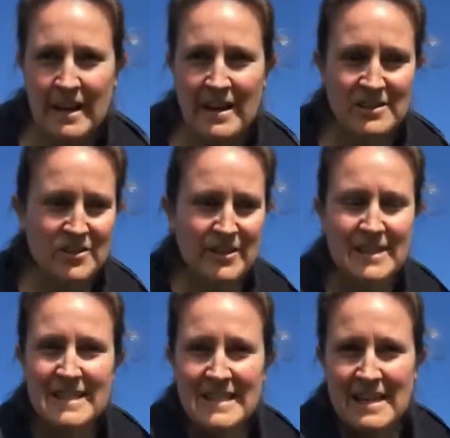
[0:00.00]
as you
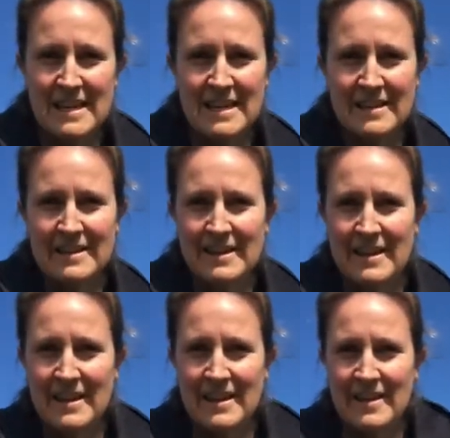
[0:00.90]
can see,
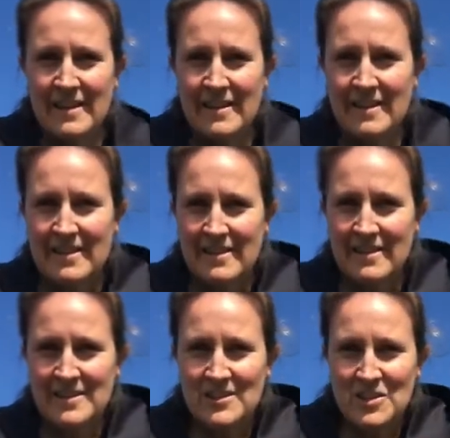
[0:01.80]

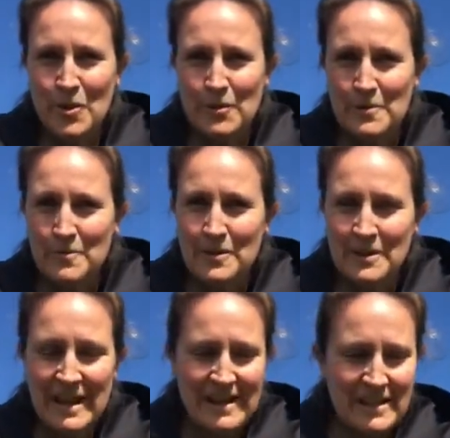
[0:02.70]
this is totally full
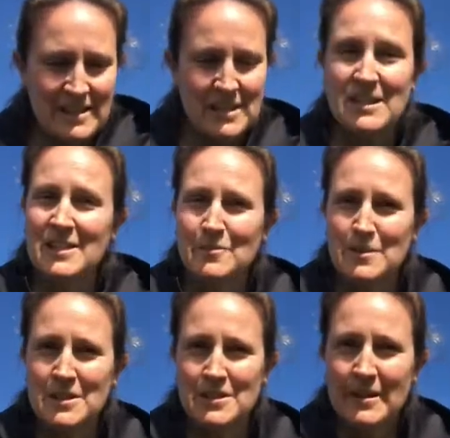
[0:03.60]
of lettuce. We
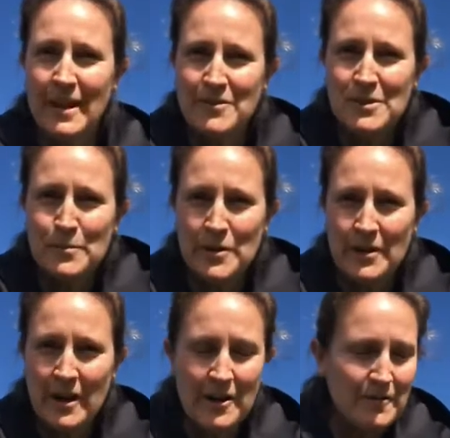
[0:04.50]
still have some more to
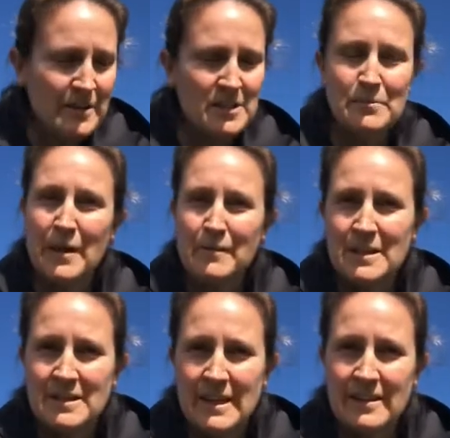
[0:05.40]
harvest, but I'm
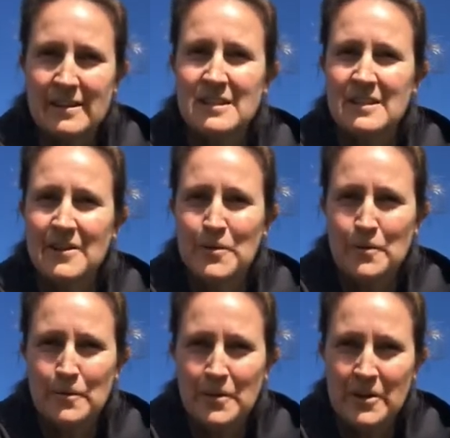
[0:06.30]
going to take this on
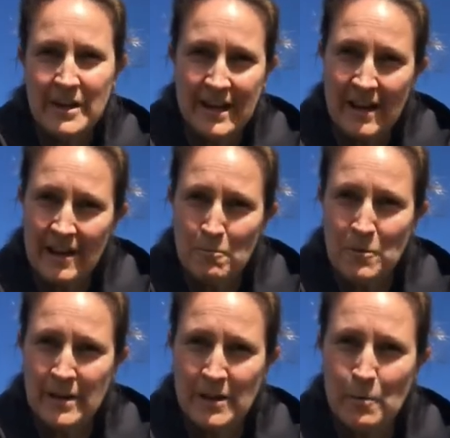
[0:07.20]
over and
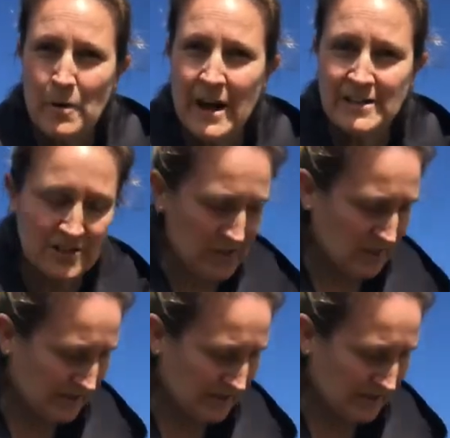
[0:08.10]
we'll get it washed.